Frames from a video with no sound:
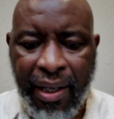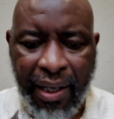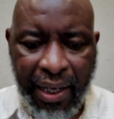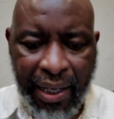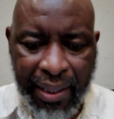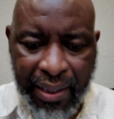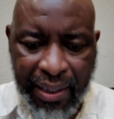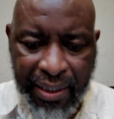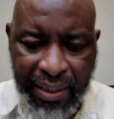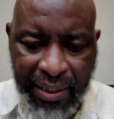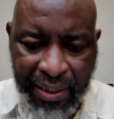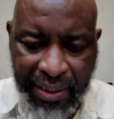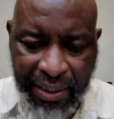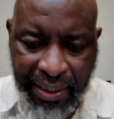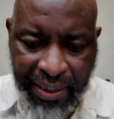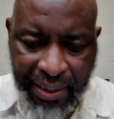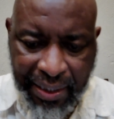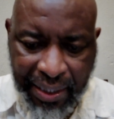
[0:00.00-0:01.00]
And this is
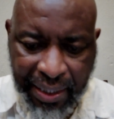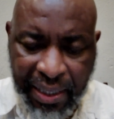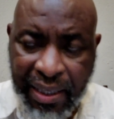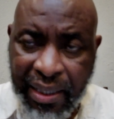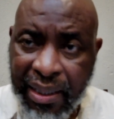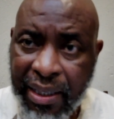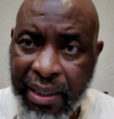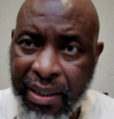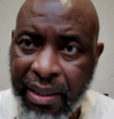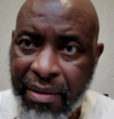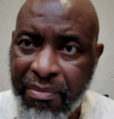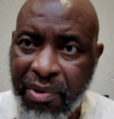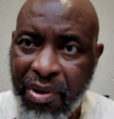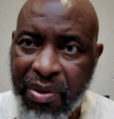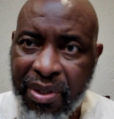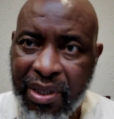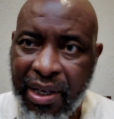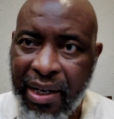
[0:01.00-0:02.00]
the thing that the
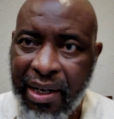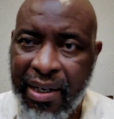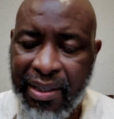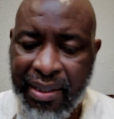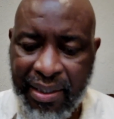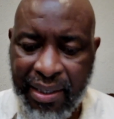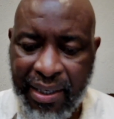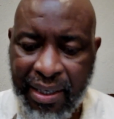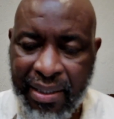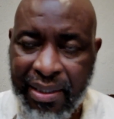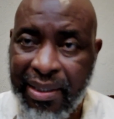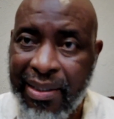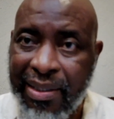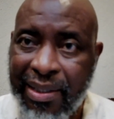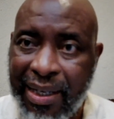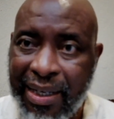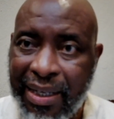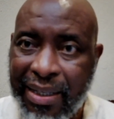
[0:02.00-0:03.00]
Most High says
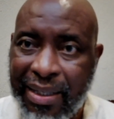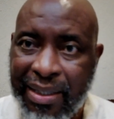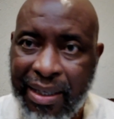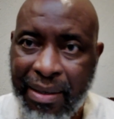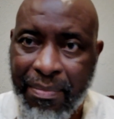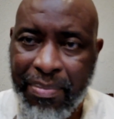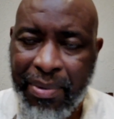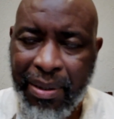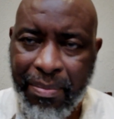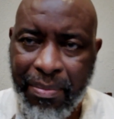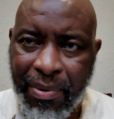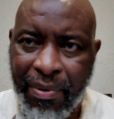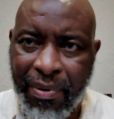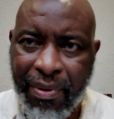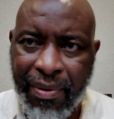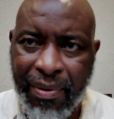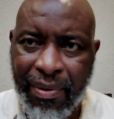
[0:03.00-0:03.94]
it's unacceptable.